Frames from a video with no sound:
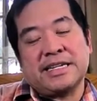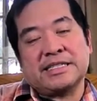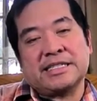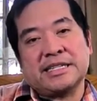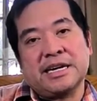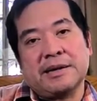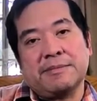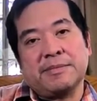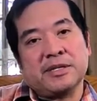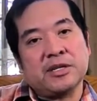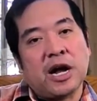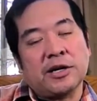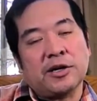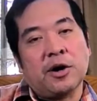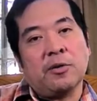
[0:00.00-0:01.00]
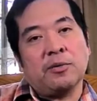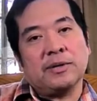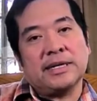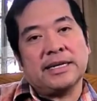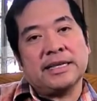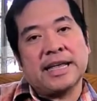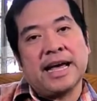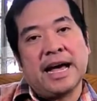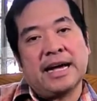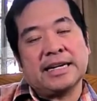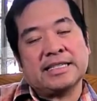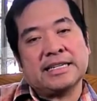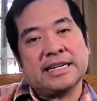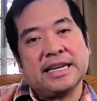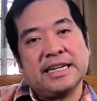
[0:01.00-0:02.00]
It's not only
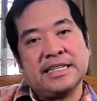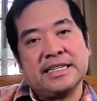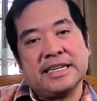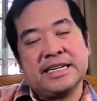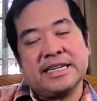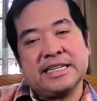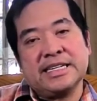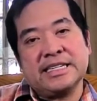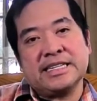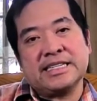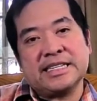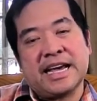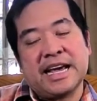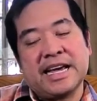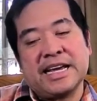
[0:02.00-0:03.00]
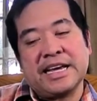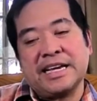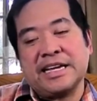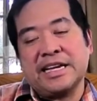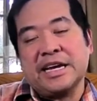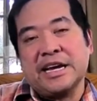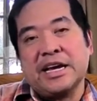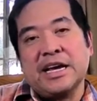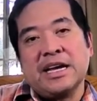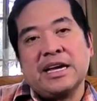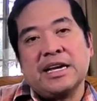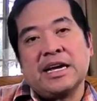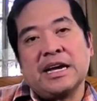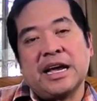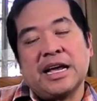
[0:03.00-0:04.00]
that it is a
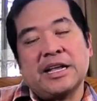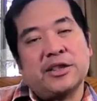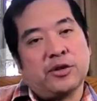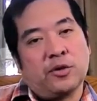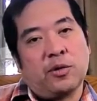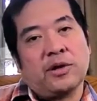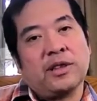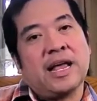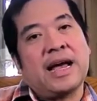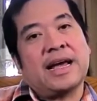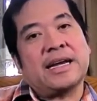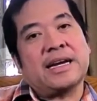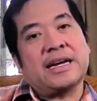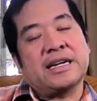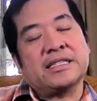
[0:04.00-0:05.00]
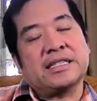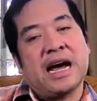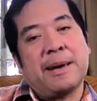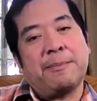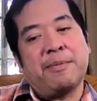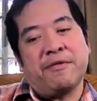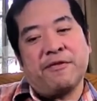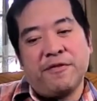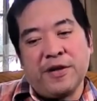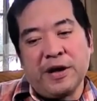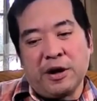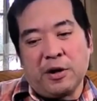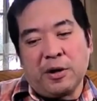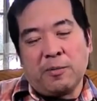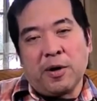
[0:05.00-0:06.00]
Thor-like type of
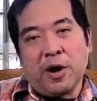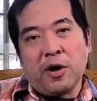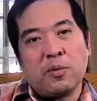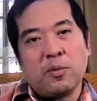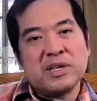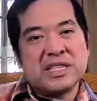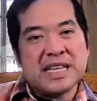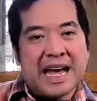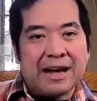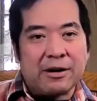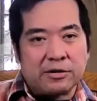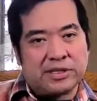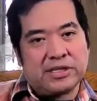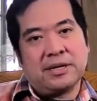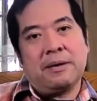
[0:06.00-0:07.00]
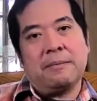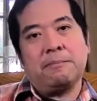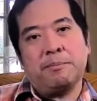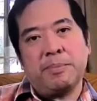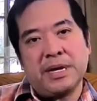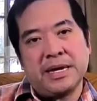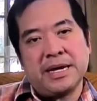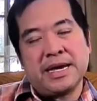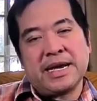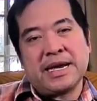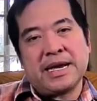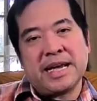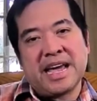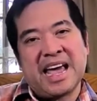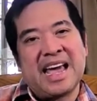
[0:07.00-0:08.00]
film without
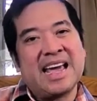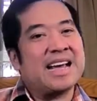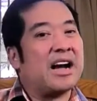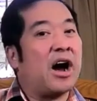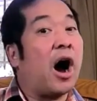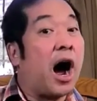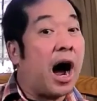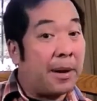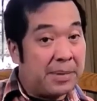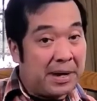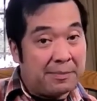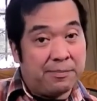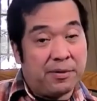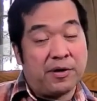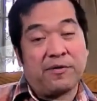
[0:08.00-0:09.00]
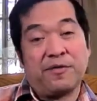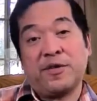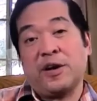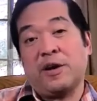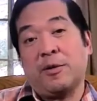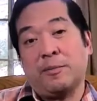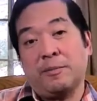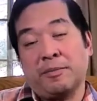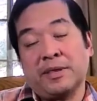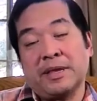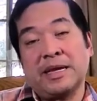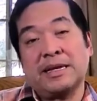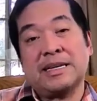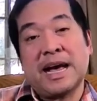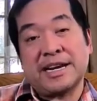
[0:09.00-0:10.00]
being a comic book film.
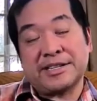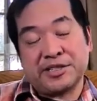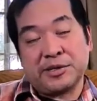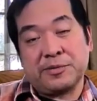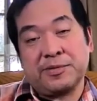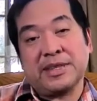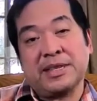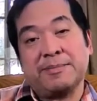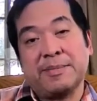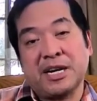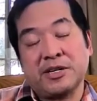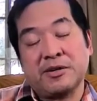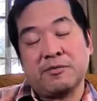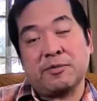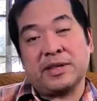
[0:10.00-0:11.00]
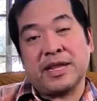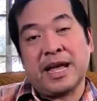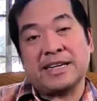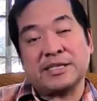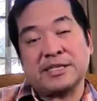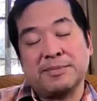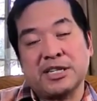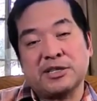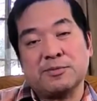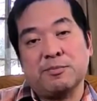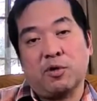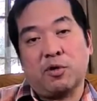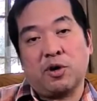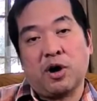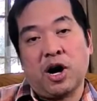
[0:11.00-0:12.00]
It actually relies much
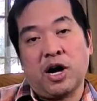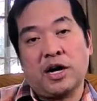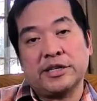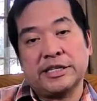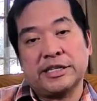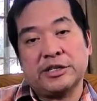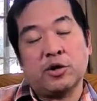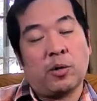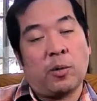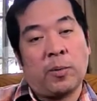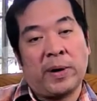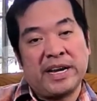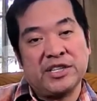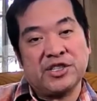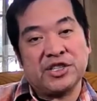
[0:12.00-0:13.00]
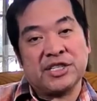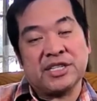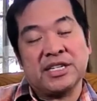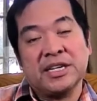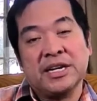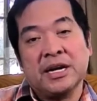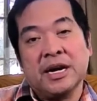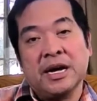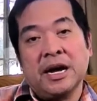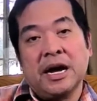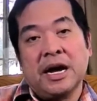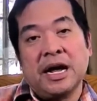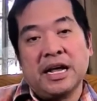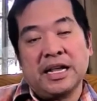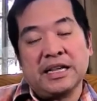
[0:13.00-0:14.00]
more on the Norwegian
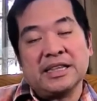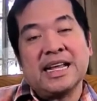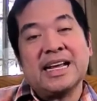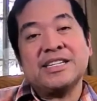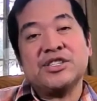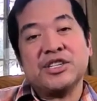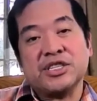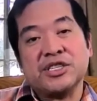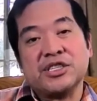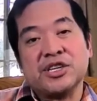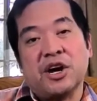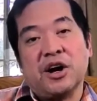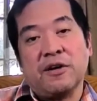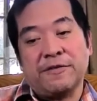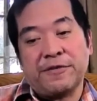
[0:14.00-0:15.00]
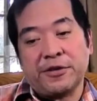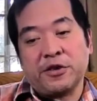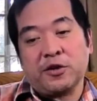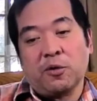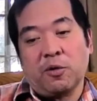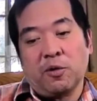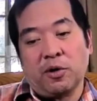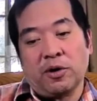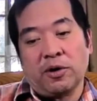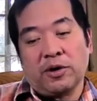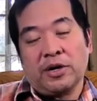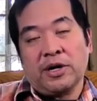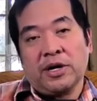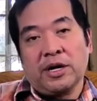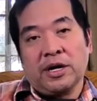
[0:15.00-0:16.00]
legends of Thor
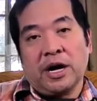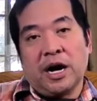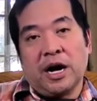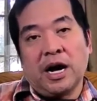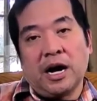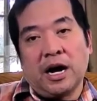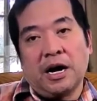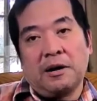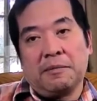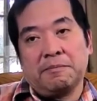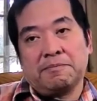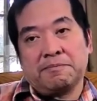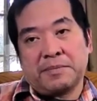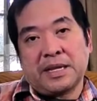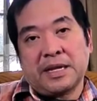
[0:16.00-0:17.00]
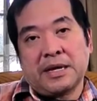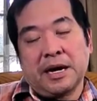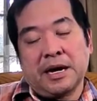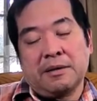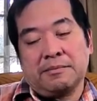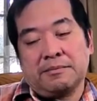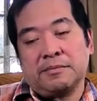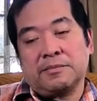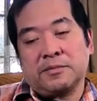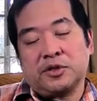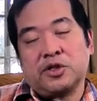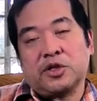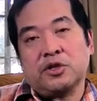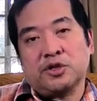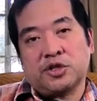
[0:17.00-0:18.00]
to
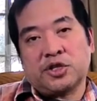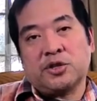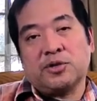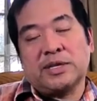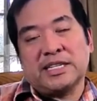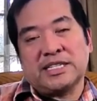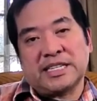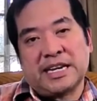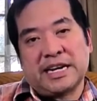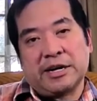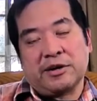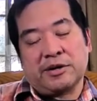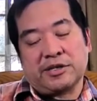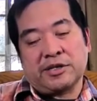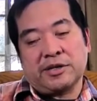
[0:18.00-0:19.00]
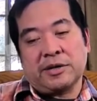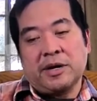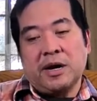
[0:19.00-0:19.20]
this character.